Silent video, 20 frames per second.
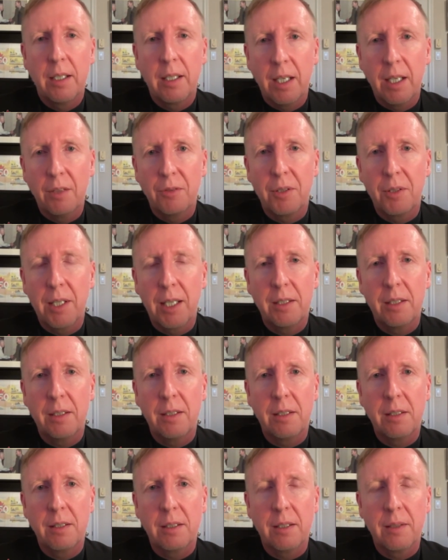if elected
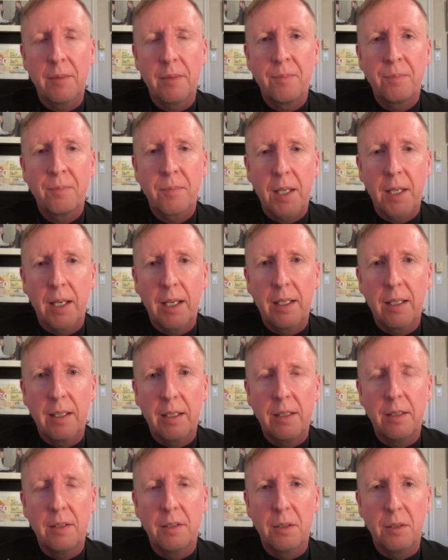as a uh,
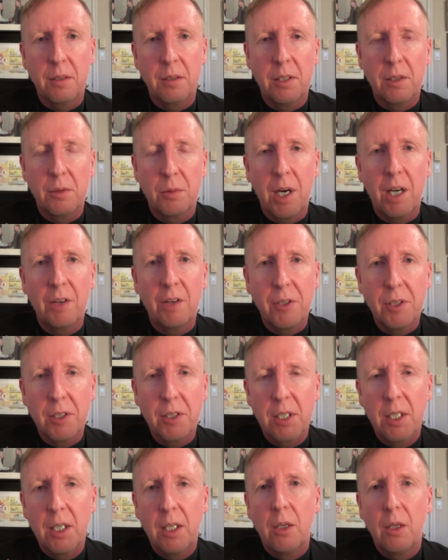into into
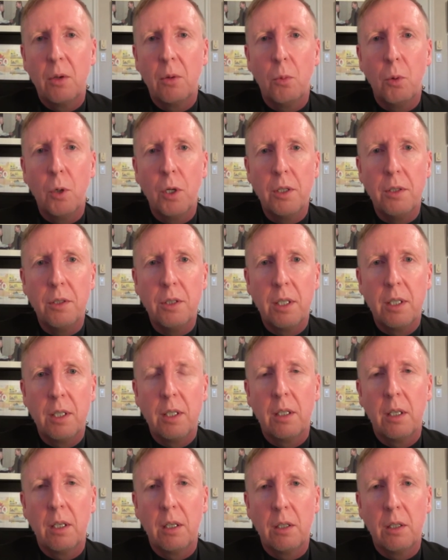office would
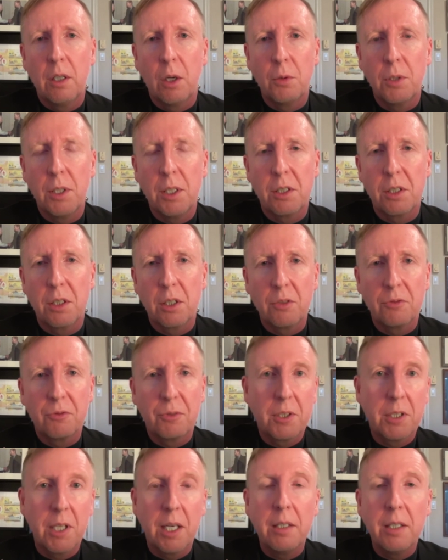only serve
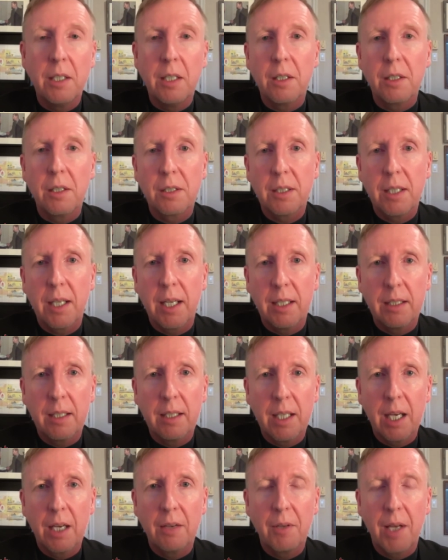for 10 years and
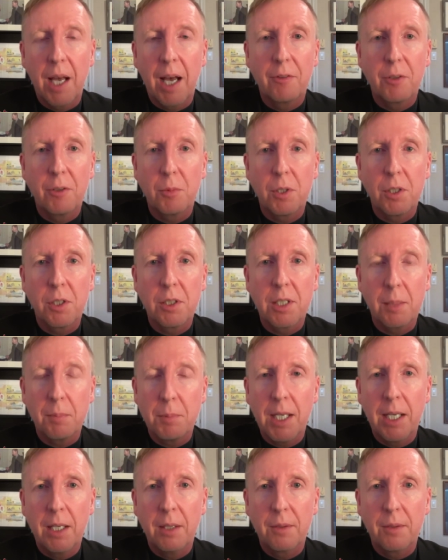then afterwards step
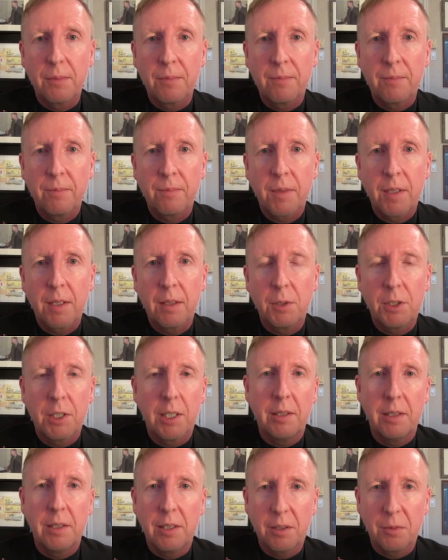down which i
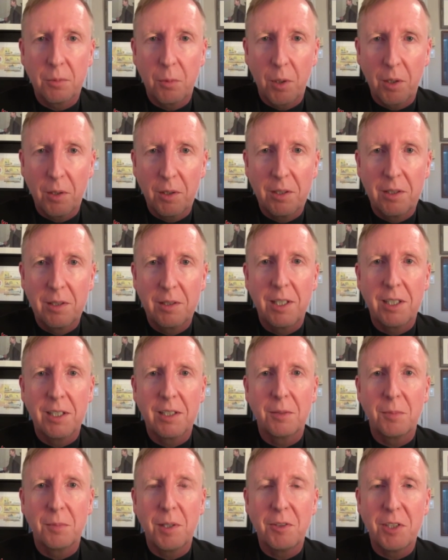think is one of the
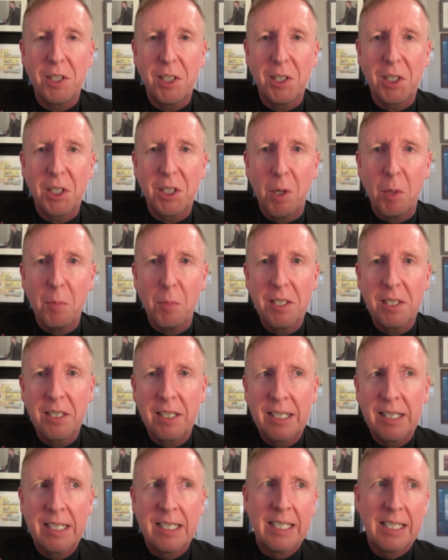things we have seen at the moment
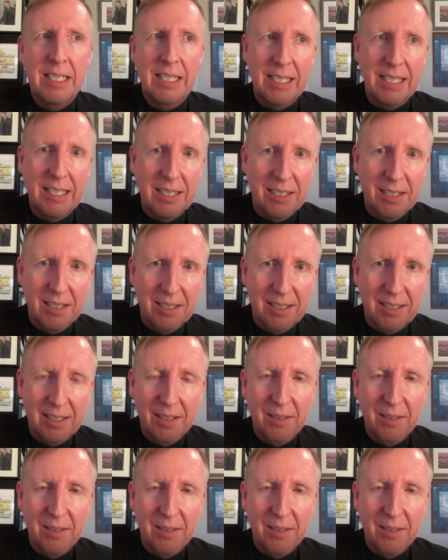is